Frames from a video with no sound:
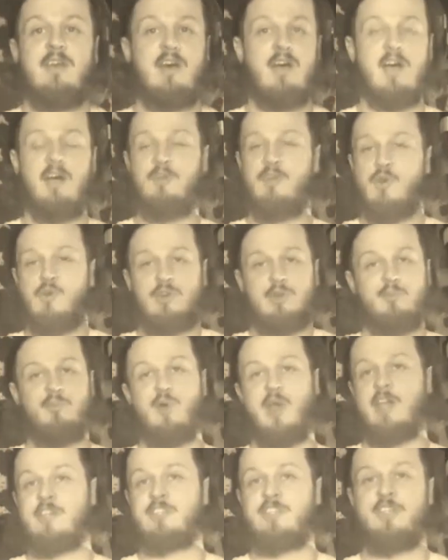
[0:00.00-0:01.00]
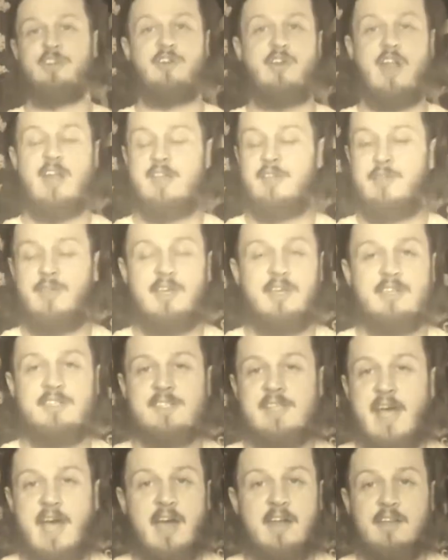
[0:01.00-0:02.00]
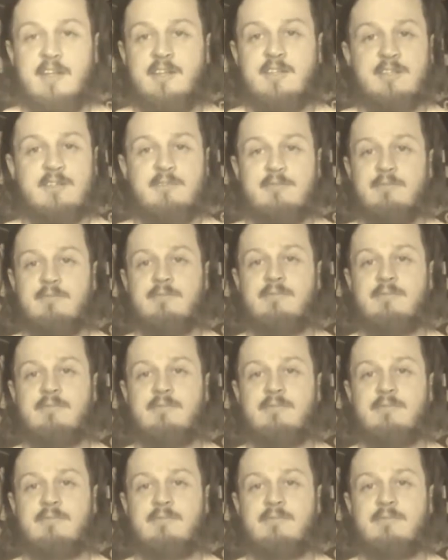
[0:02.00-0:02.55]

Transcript: No compression or anything is added